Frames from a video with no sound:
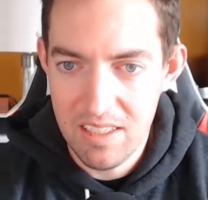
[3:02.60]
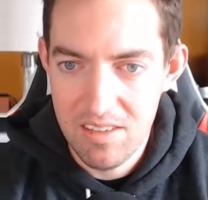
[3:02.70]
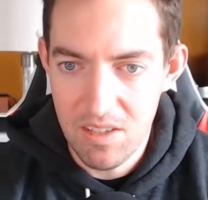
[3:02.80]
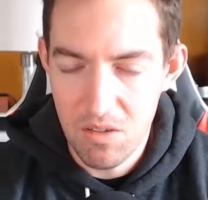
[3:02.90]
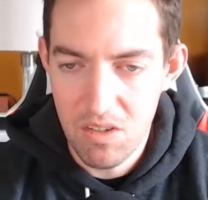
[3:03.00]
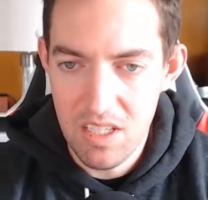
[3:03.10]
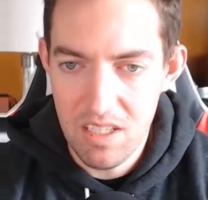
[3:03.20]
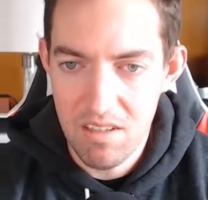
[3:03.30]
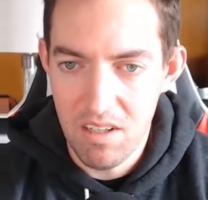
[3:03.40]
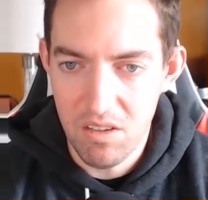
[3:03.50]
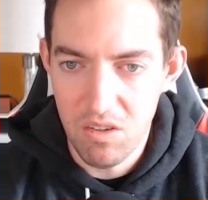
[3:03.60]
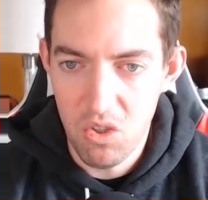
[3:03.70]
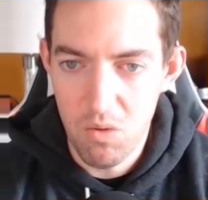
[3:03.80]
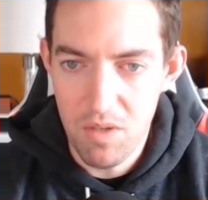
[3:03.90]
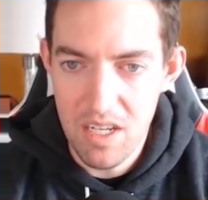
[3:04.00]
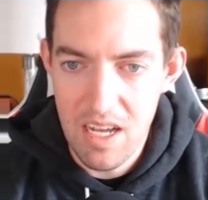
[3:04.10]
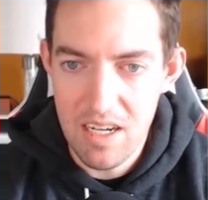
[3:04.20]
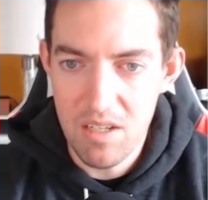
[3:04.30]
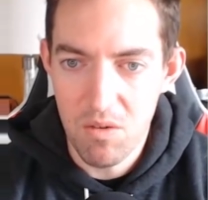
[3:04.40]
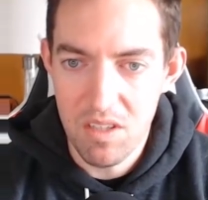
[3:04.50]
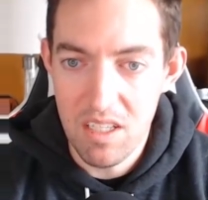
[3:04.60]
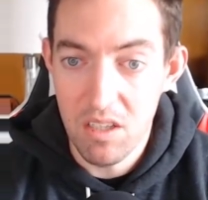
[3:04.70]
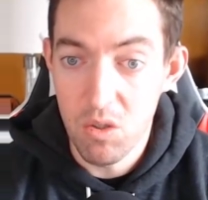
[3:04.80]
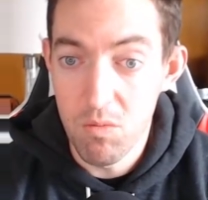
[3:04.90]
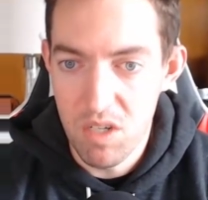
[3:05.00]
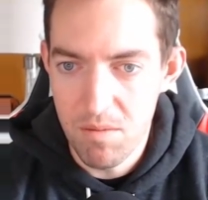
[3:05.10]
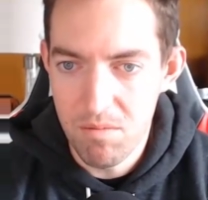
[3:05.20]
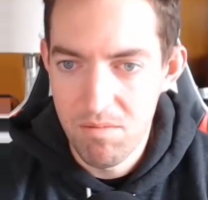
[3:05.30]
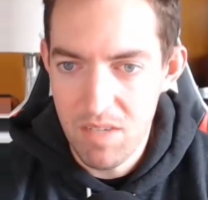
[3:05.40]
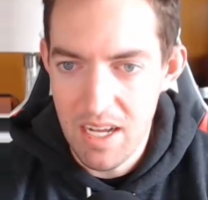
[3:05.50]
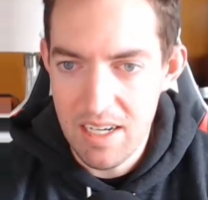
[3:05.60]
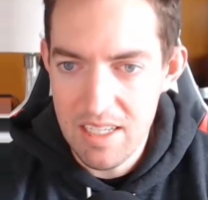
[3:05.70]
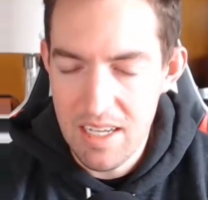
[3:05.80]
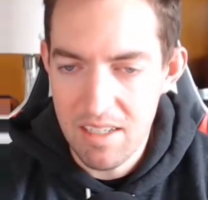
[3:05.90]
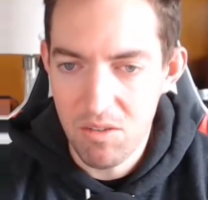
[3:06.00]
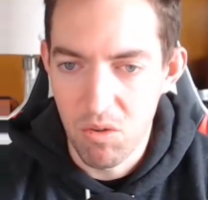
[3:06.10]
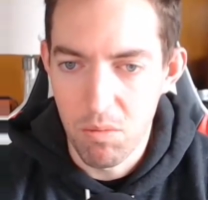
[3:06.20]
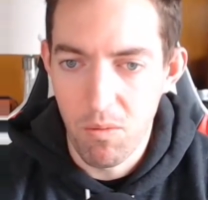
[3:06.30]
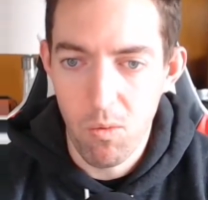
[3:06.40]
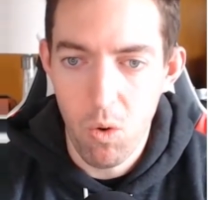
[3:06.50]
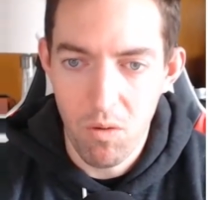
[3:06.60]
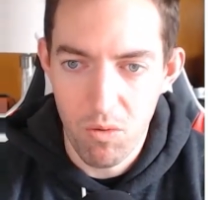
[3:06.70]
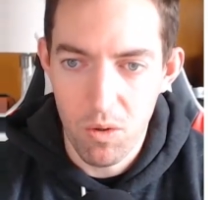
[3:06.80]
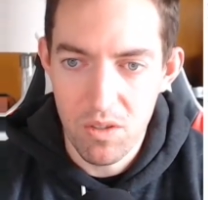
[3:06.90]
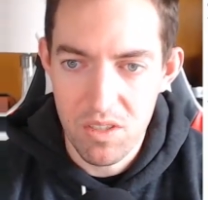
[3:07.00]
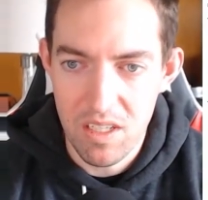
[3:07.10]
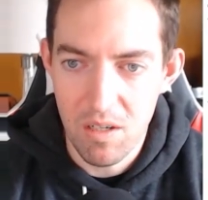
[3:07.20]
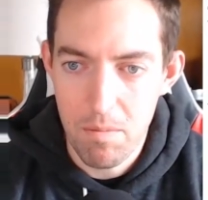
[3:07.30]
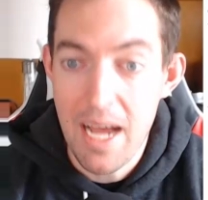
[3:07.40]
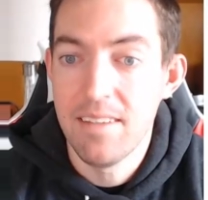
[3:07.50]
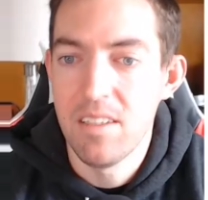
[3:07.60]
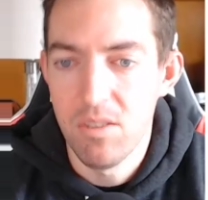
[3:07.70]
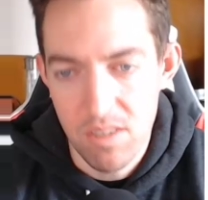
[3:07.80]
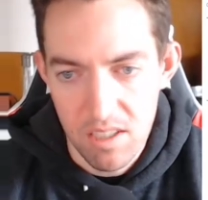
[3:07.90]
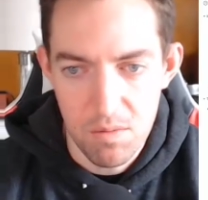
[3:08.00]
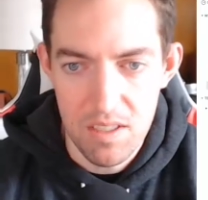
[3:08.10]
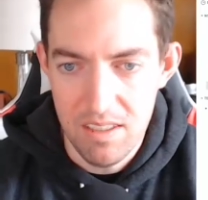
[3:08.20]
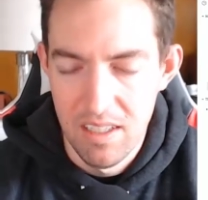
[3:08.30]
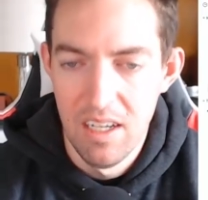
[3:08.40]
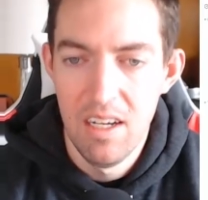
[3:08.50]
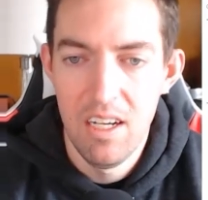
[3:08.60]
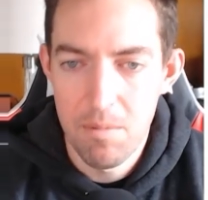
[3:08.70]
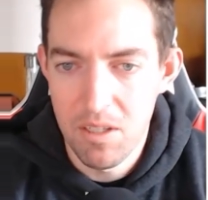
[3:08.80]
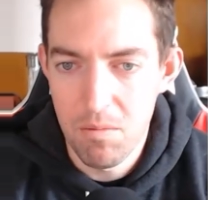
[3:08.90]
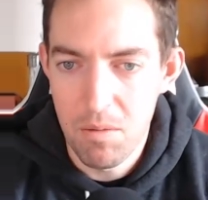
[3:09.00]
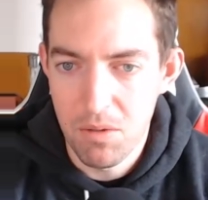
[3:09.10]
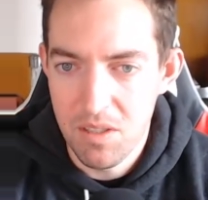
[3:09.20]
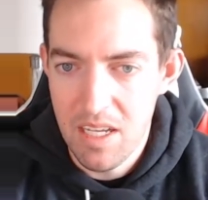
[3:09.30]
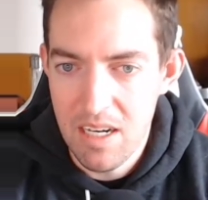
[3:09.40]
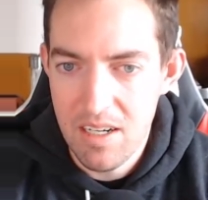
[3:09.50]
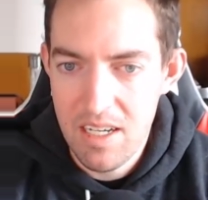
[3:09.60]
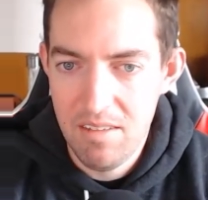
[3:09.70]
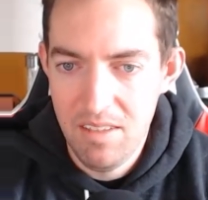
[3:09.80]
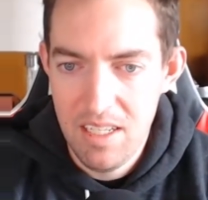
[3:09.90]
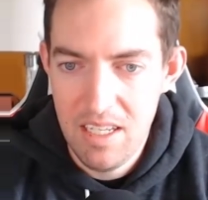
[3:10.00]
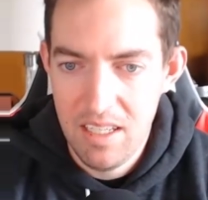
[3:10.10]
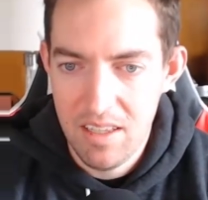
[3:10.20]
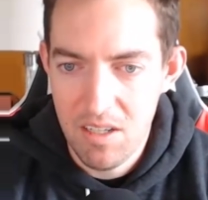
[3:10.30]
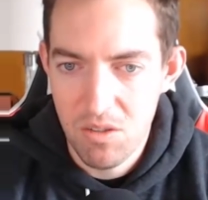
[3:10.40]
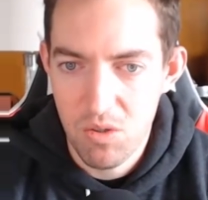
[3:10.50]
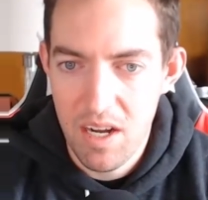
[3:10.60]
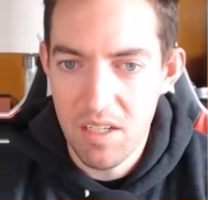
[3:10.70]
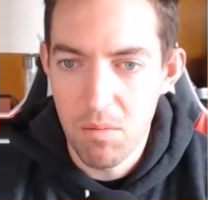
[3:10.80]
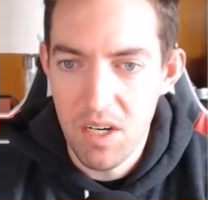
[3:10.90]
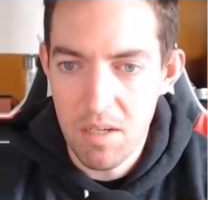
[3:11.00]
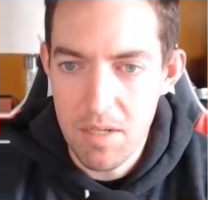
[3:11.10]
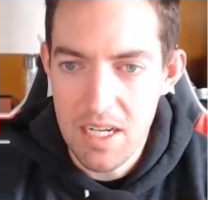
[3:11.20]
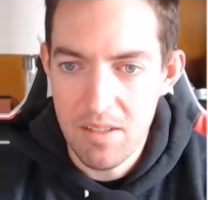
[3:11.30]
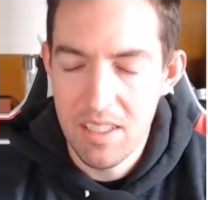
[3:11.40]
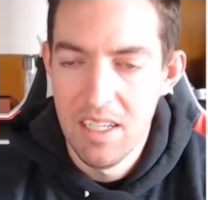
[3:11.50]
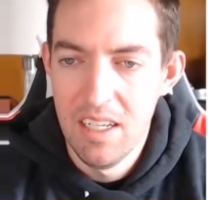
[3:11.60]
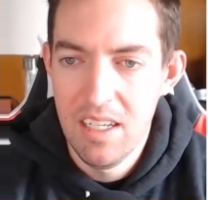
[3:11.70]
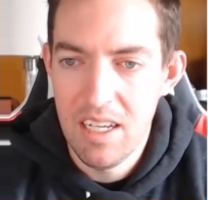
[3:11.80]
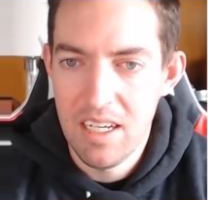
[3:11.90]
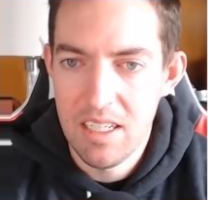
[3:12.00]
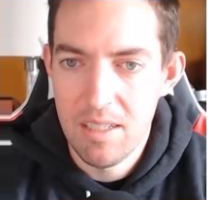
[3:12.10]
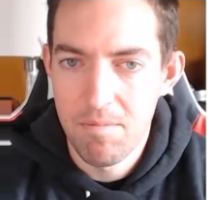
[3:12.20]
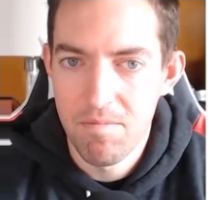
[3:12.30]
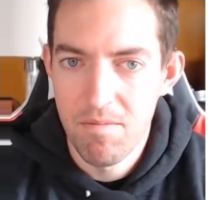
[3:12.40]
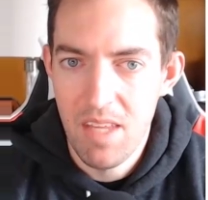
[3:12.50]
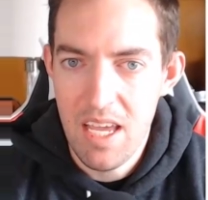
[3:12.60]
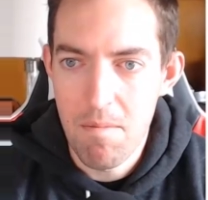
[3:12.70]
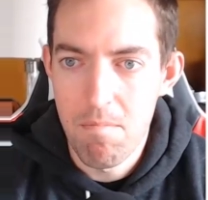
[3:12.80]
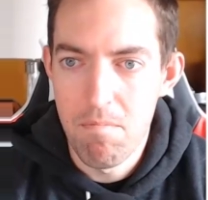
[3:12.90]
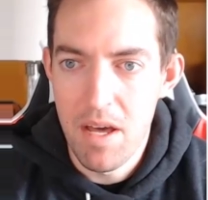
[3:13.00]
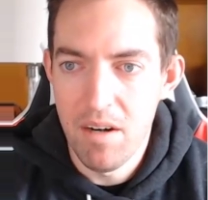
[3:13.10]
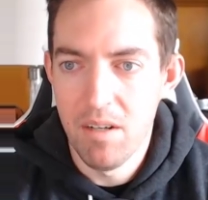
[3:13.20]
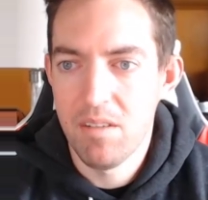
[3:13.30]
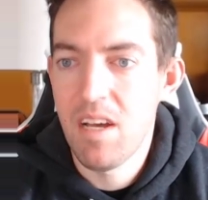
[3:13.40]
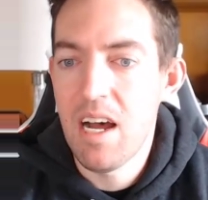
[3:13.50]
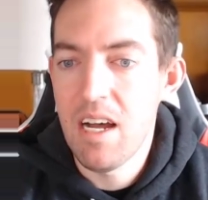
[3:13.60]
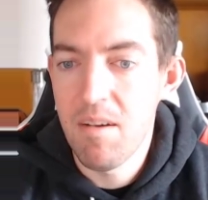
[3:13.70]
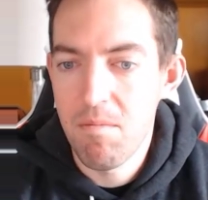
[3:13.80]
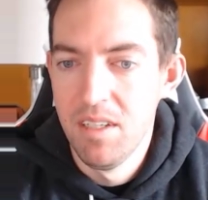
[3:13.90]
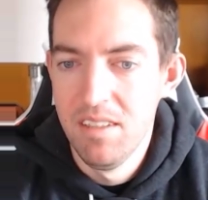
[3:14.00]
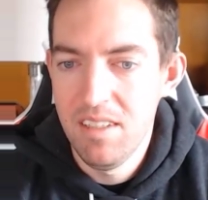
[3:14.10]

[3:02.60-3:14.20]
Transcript: So the Illuminati, or the Illuminati, a group of Warforged that are passing judgment upon people in the area. And they're trying to bring about a better time.